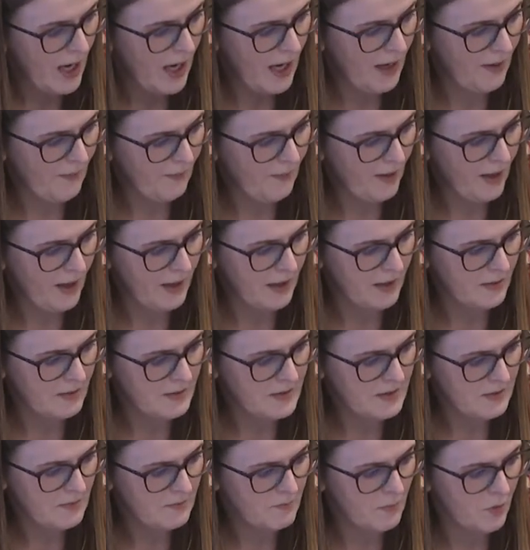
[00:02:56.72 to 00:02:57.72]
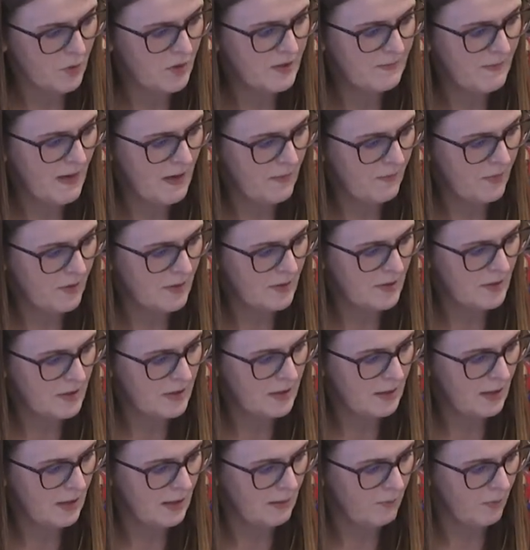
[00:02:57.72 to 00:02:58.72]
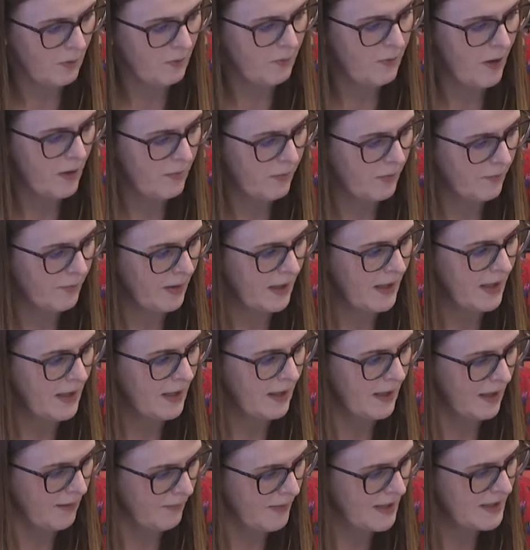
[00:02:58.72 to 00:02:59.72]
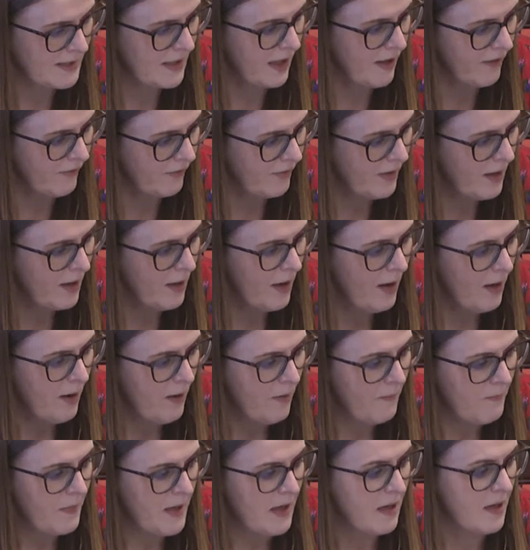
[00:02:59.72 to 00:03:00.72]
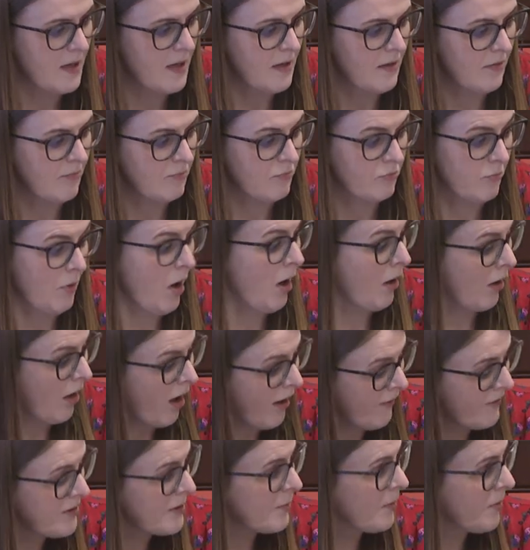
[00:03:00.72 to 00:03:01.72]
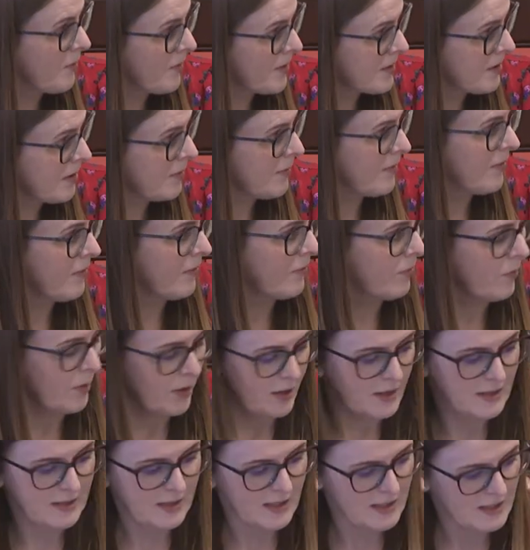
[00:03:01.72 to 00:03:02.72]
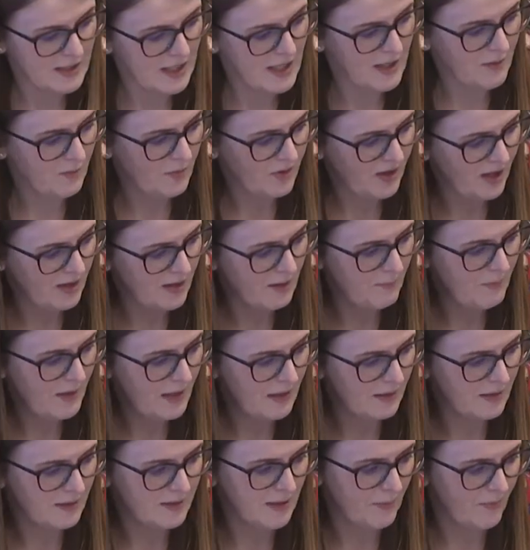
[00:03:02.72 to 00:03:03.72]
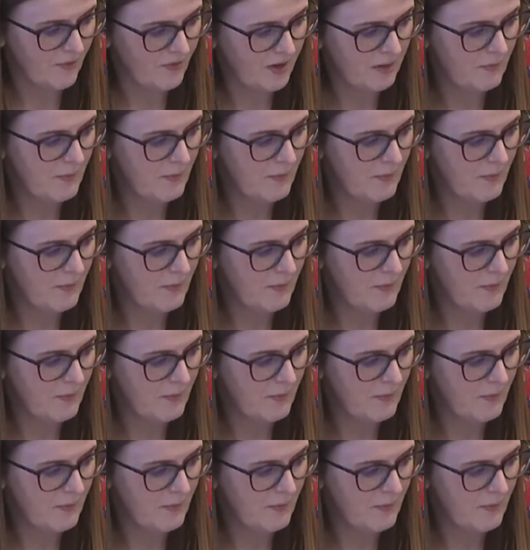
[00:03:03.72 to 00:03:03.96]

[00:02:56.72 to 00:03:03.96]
Um, and most members will probably, like myself, be uncomfortable with some of what is contained within the bill. Some of the